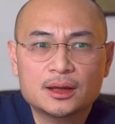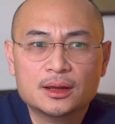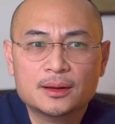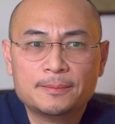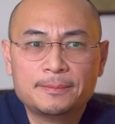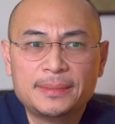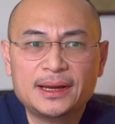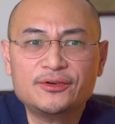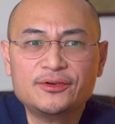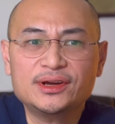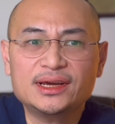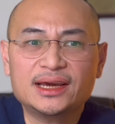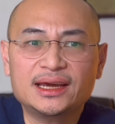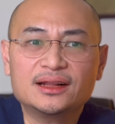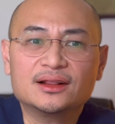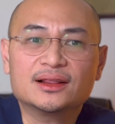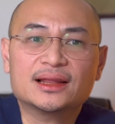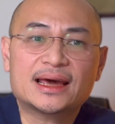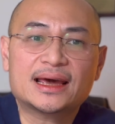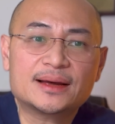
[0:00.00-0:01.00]

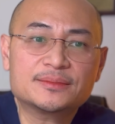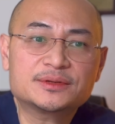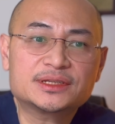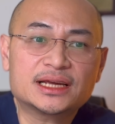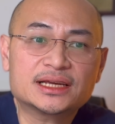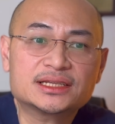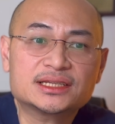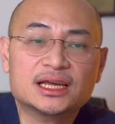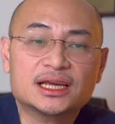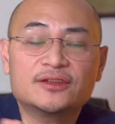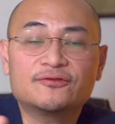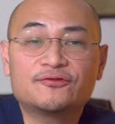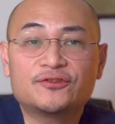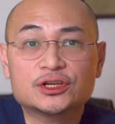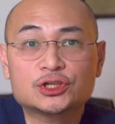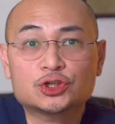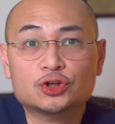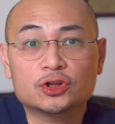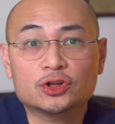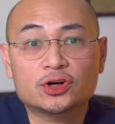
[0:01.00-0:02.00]
Perianal abscess and
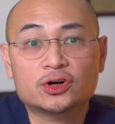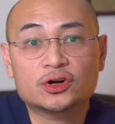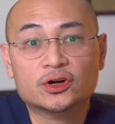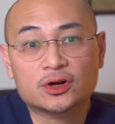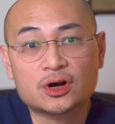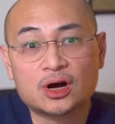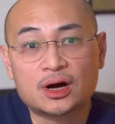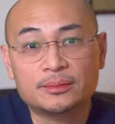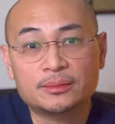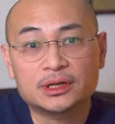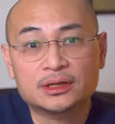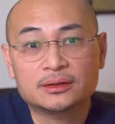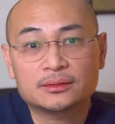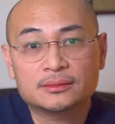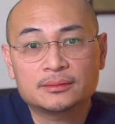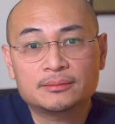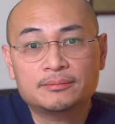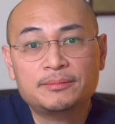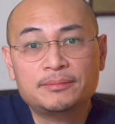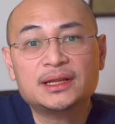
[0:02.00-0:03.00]
fistula are common,
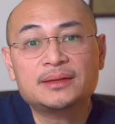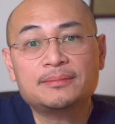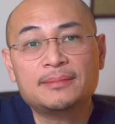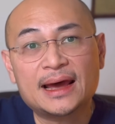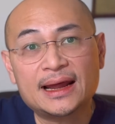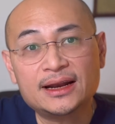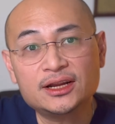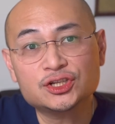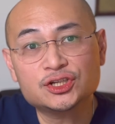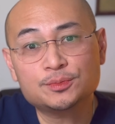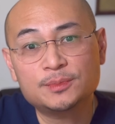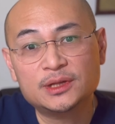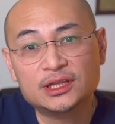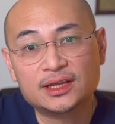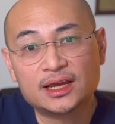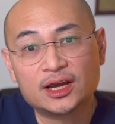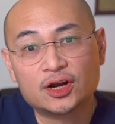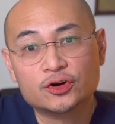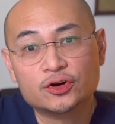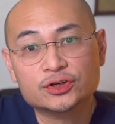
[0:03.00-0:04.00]
but management
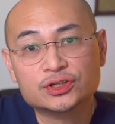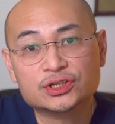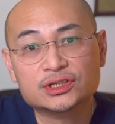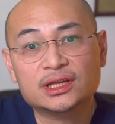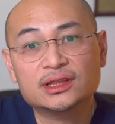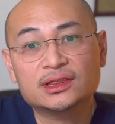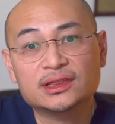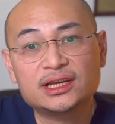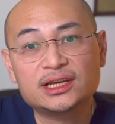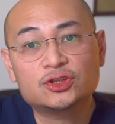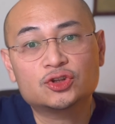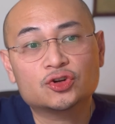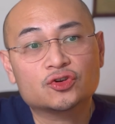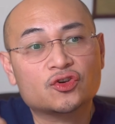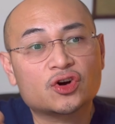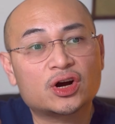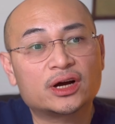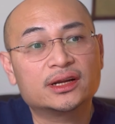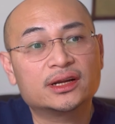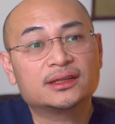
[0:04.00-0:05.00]
errors can lead to
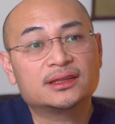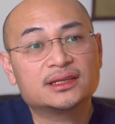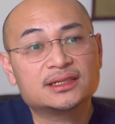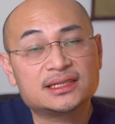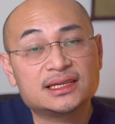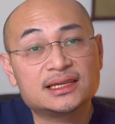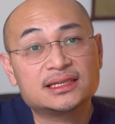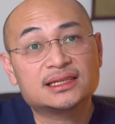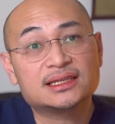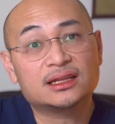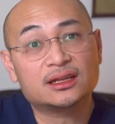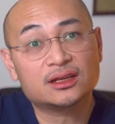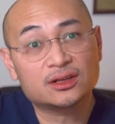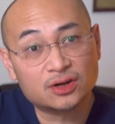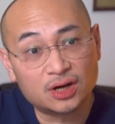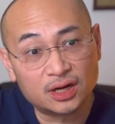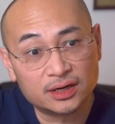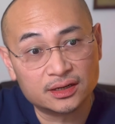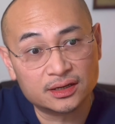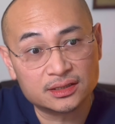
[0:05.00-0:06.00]
chronic disease and
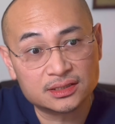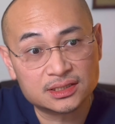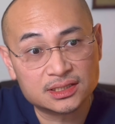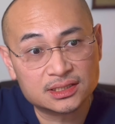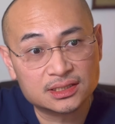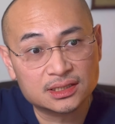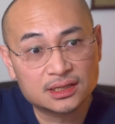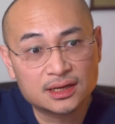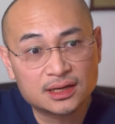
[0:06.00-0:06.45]
incontinence.